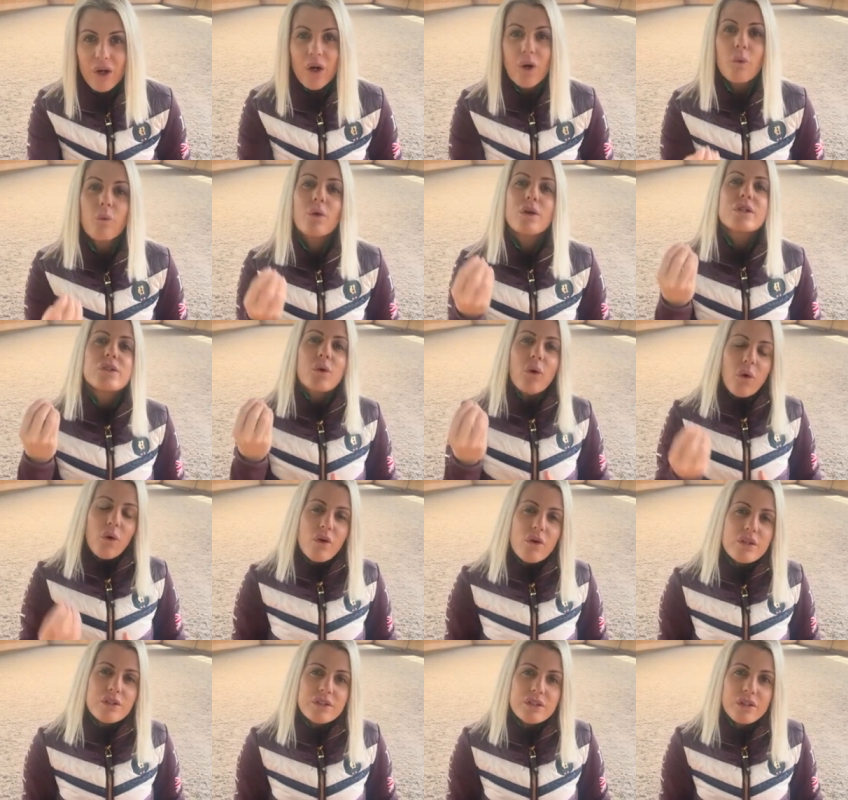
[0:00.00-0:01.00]
was
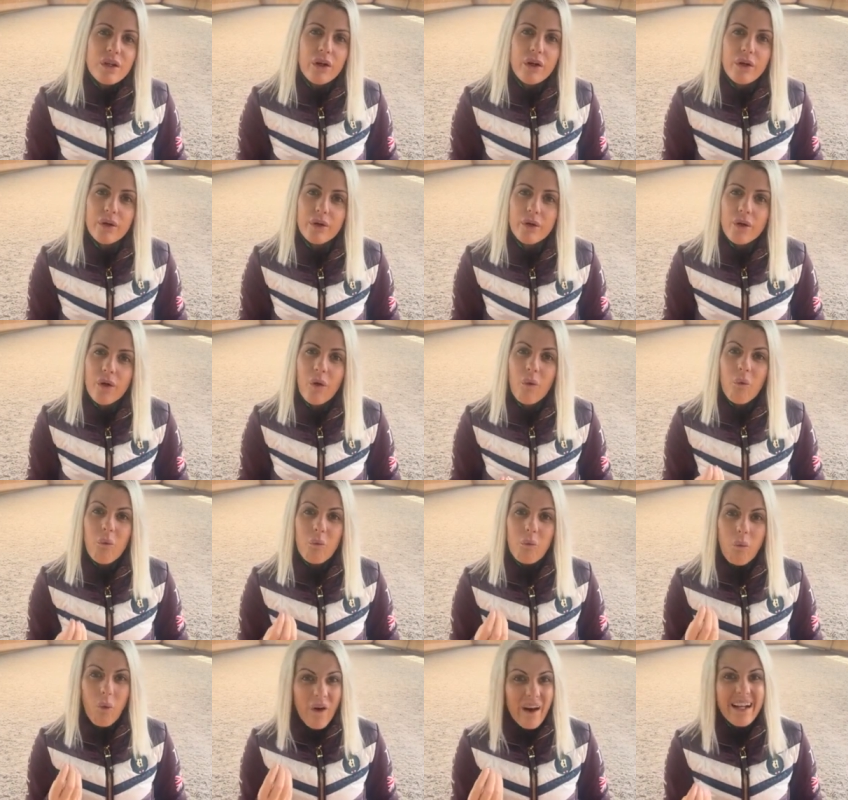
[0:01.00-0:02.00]
also,
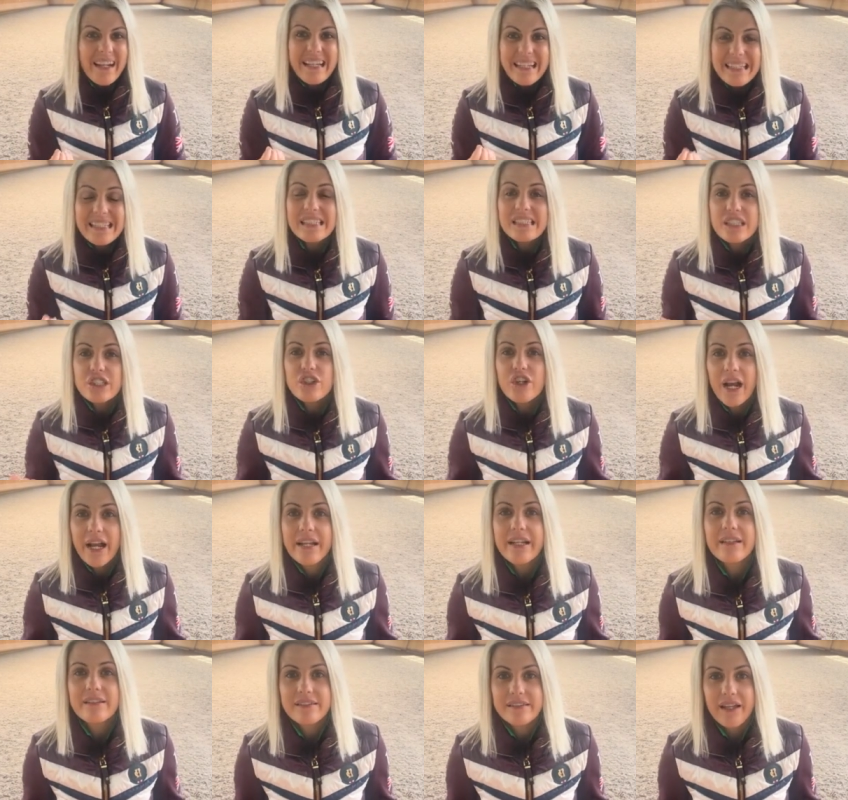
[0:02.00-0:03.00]
what is the
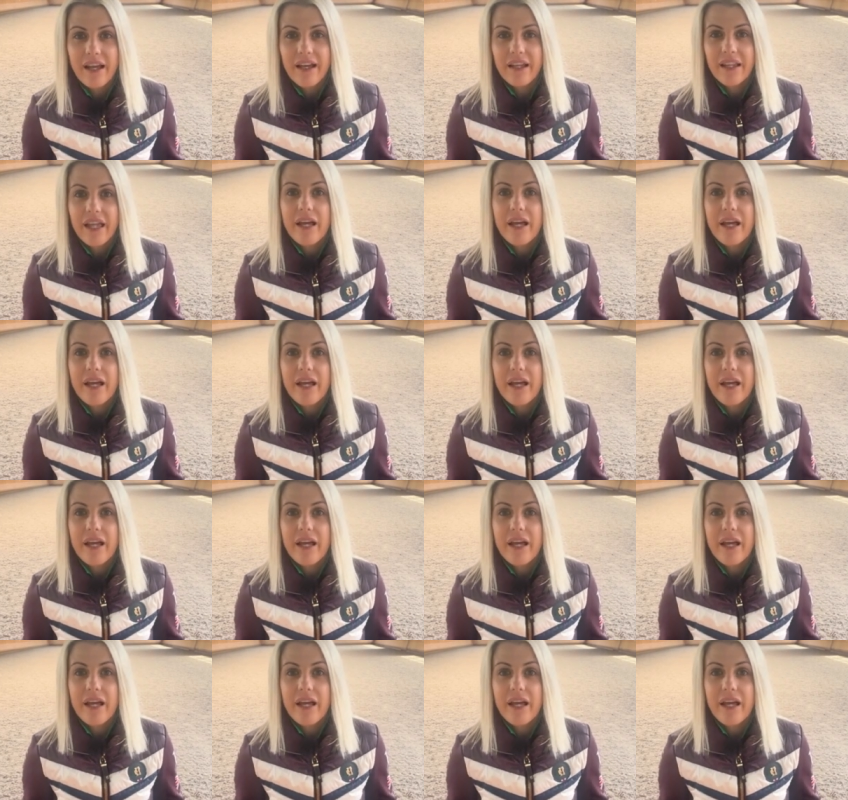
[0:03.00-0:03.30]
training scale